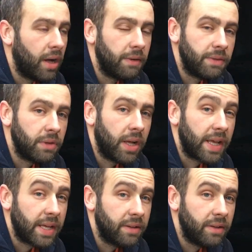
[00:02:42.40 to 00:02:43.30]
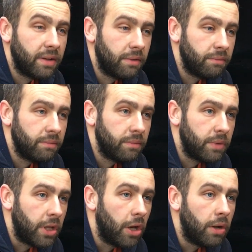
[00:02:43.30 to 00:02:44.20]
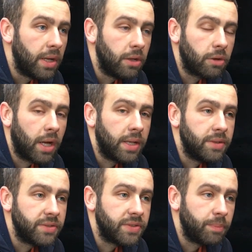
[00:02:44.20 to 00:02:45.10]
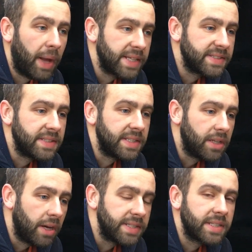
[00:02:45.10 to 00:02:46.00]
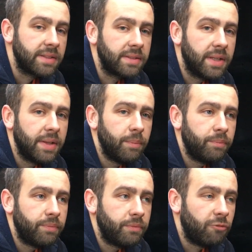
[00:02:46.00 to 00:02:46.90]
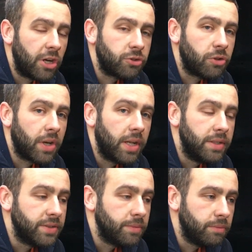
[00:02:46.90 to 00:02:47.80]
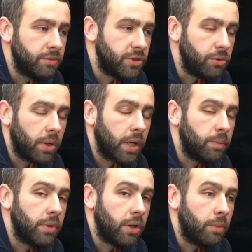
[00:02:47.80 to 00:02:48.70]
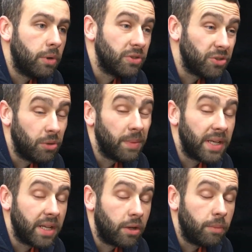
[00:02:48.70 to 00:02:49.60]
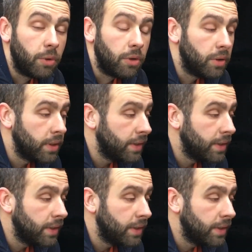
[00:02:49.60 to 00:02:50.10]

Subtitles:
I feel like the earlier look colours, the pastel-y nice retro colours, suit a Clubman a lot more, suit a Mini a lot more.